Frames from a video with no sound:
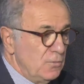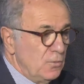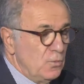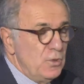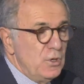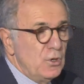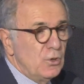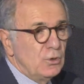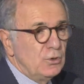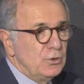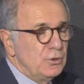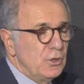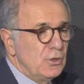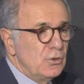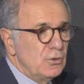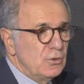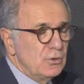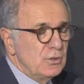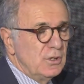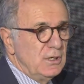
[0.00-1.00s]
We all
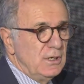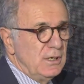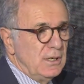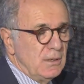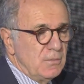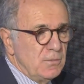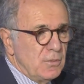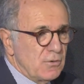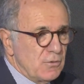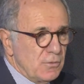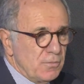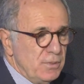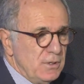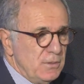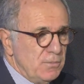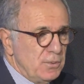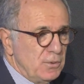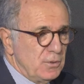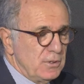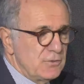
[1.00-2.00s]
know a number of
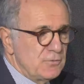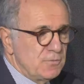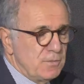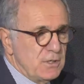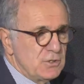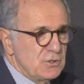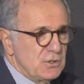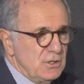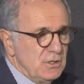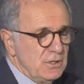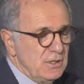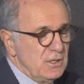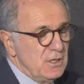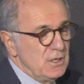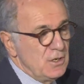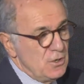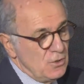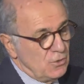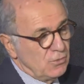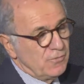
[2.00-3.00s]
people, especially
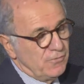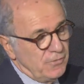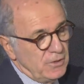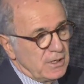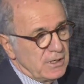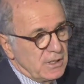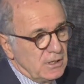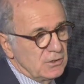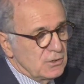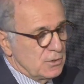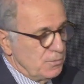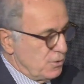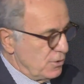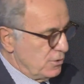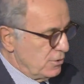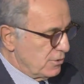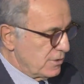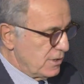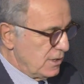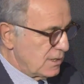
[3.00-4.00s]
in non-very
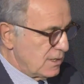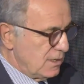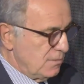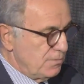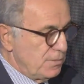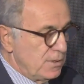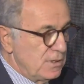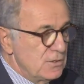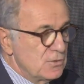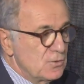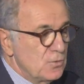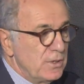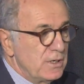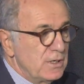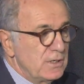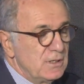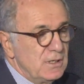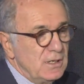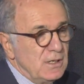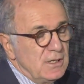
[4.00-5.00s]
entrepreneurial companies,
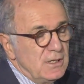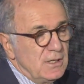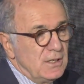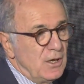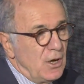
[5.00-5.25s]
where the